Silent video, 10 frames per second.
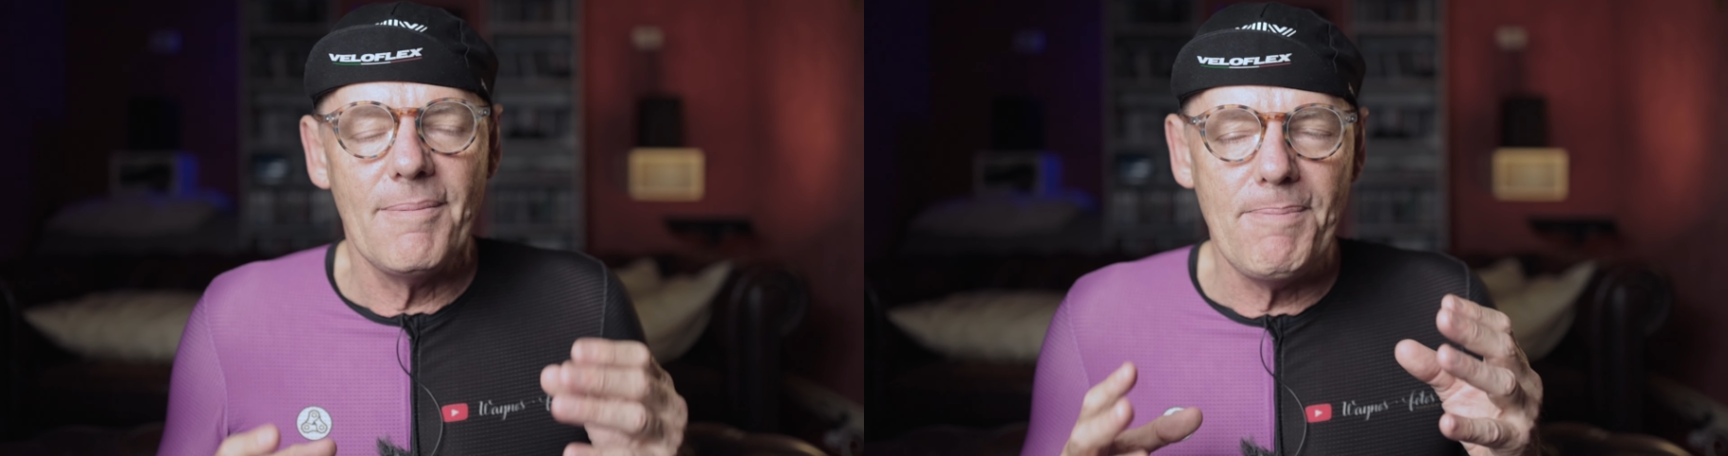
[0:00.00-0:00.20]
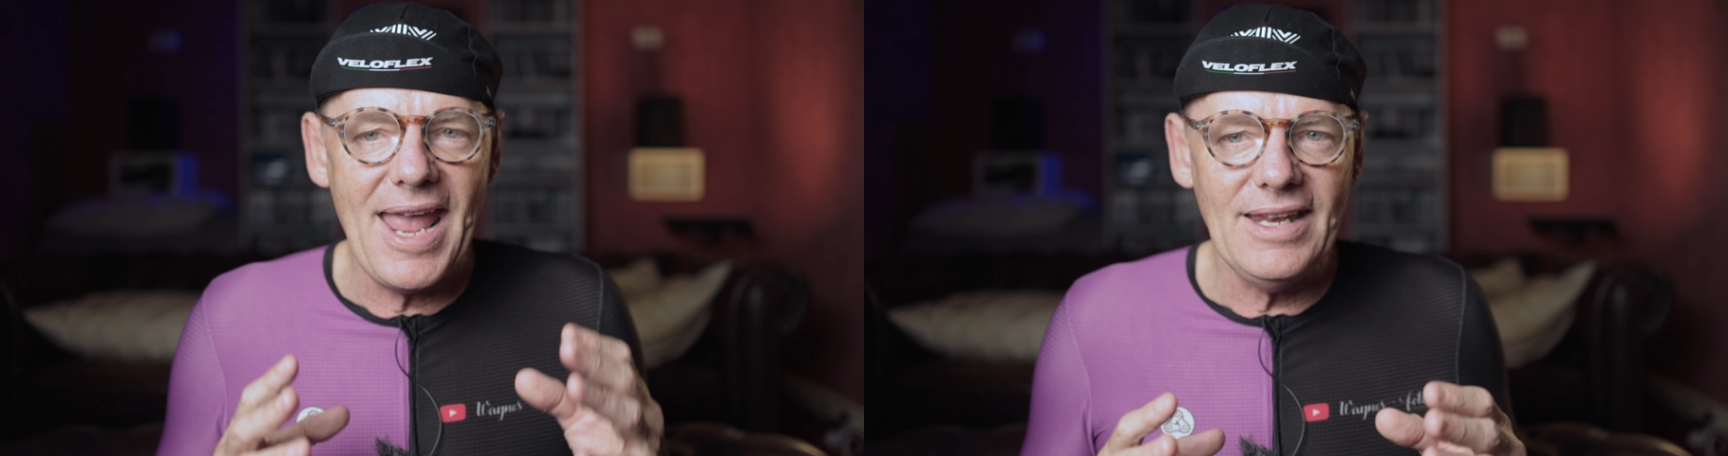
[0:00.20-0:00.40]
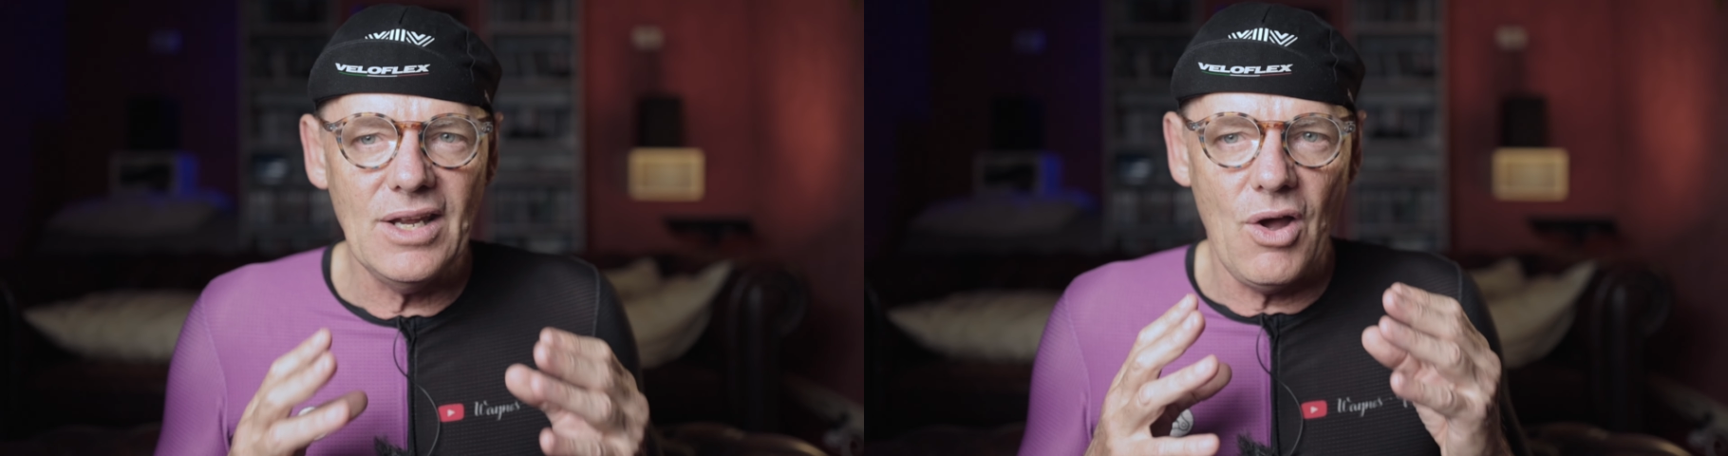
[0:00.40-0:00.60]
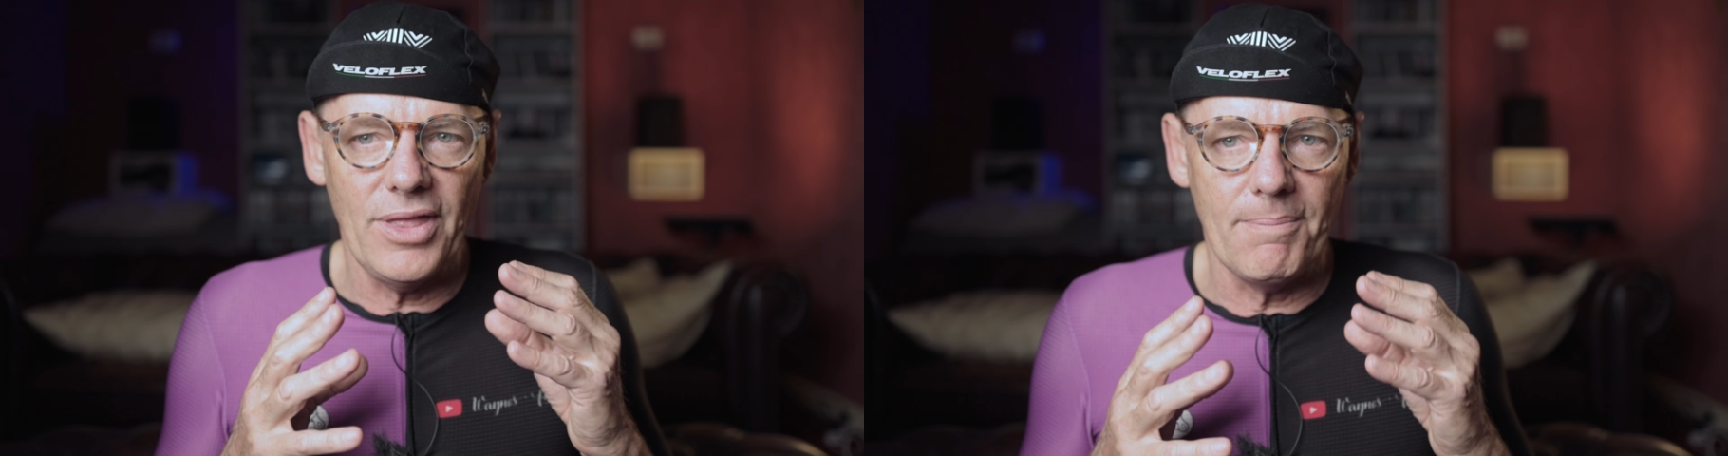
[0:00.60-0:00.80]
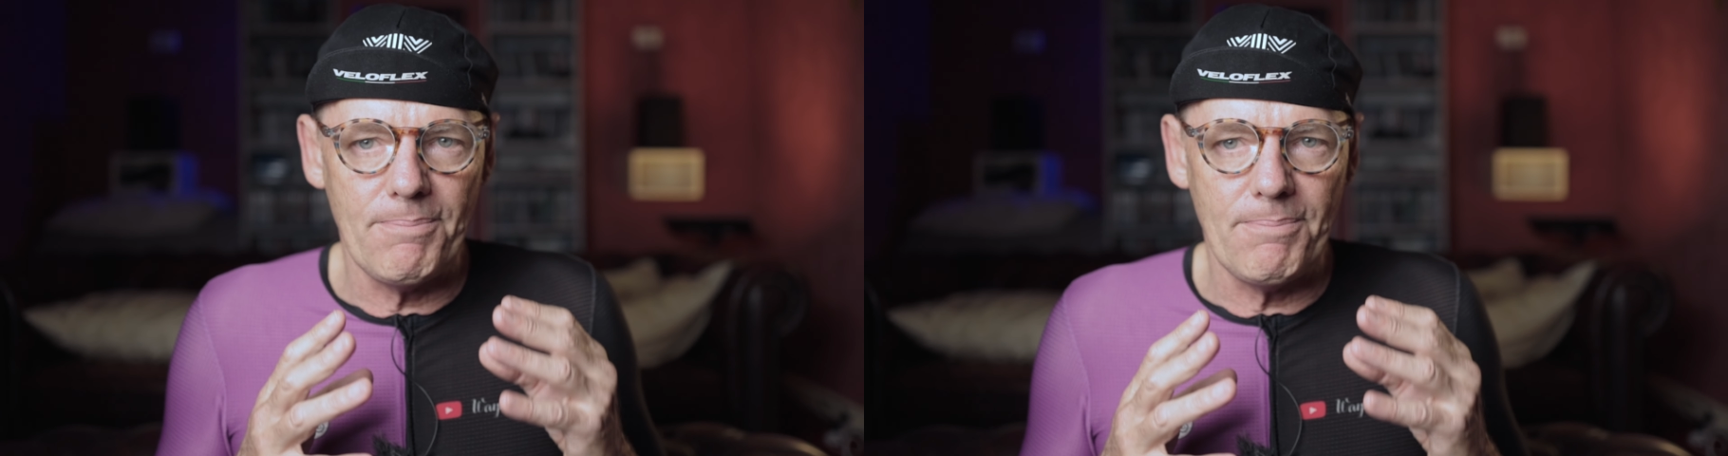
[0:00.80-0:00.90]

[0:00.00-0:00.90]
Depending on the